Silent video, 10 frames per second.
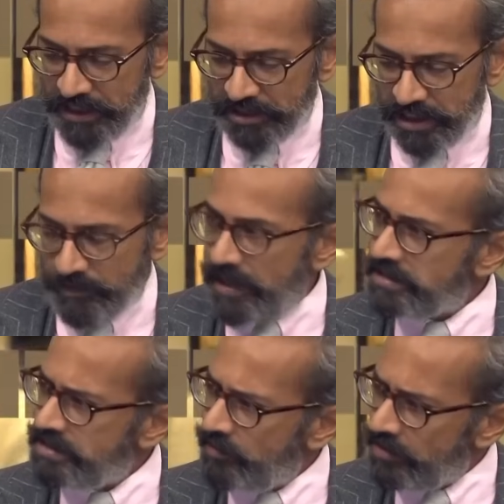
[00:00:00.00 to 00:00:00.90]
energy
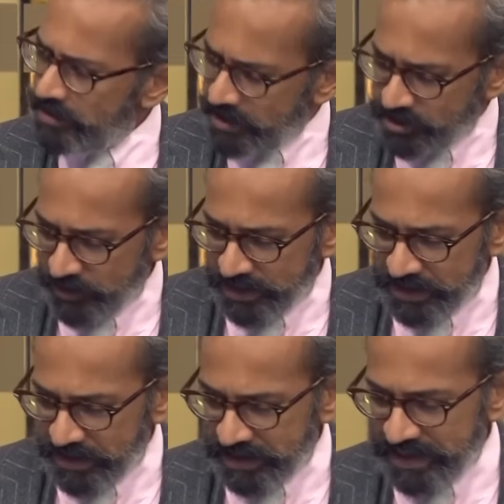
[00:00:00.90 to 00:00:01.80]
capacity by the year
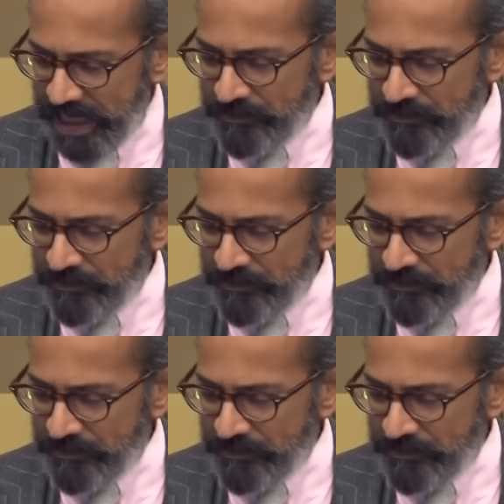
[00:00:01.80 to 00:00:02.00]
2030.